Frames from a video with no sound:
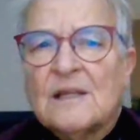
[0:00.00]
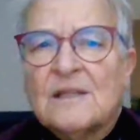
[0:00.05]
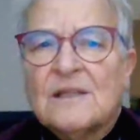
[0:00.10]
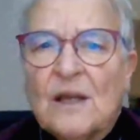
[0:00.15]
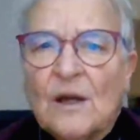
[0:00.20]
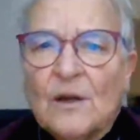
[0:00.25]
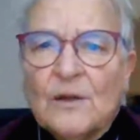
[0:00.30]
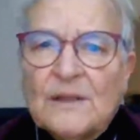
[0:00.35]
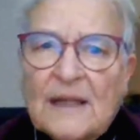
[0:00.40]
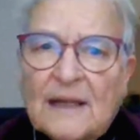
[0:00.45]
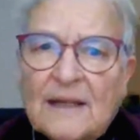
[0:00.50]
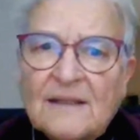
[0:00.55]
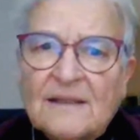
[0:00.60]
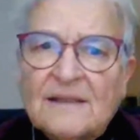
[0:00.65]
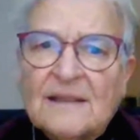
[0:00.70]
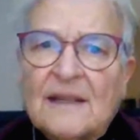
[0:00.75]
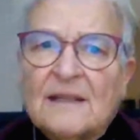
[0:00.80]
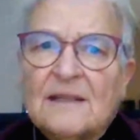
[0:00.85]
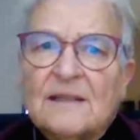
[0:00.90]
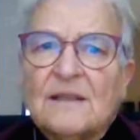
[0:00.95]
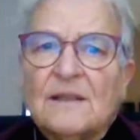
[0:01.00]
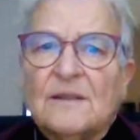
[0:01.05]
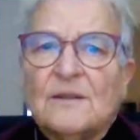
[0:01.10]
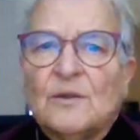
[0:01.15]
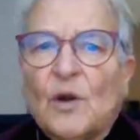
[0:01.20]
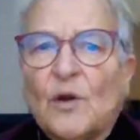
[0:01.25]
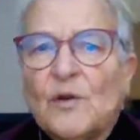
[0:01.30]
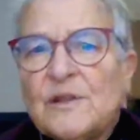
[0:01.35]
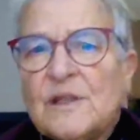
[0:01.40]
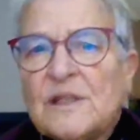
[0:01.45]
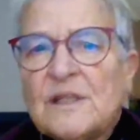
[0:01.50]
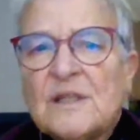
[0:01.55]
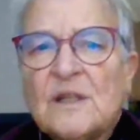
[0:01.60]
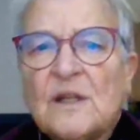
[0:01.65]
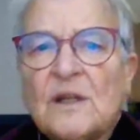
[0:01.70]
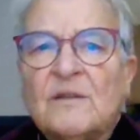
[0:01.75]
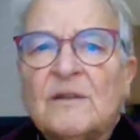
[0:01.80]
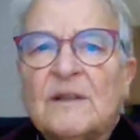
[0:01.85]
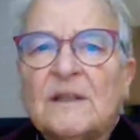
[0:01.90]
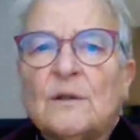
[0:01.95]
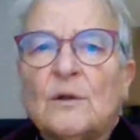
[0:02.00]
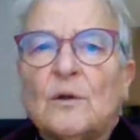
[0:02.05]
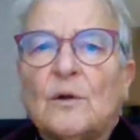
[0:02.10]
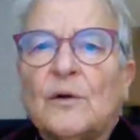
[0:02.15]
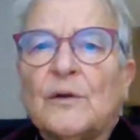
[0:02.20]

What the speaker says: so that non-deserving